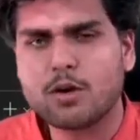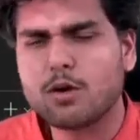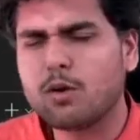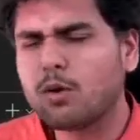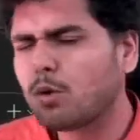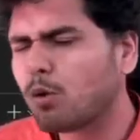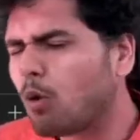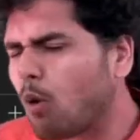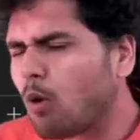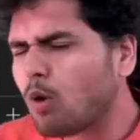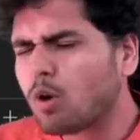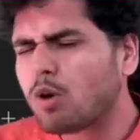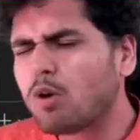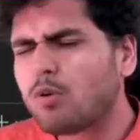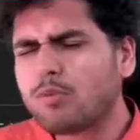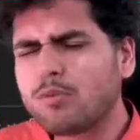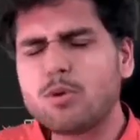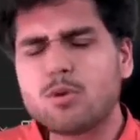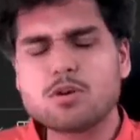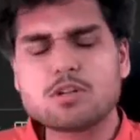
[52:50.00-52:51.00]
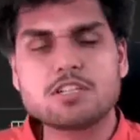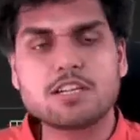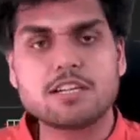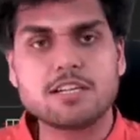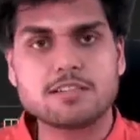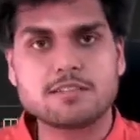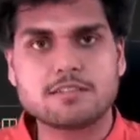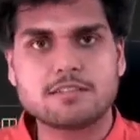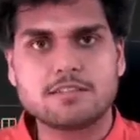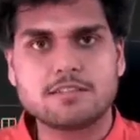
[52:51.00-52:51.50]
Core of
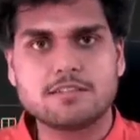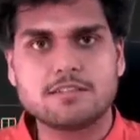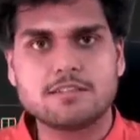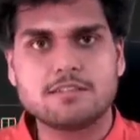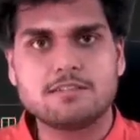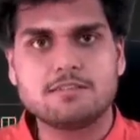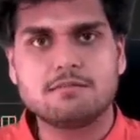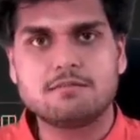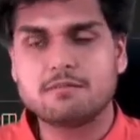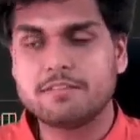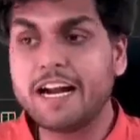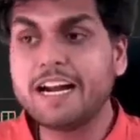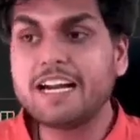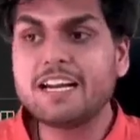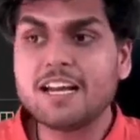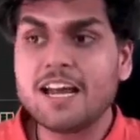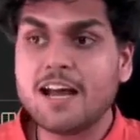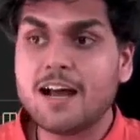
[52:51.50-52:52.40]
Node.js, right?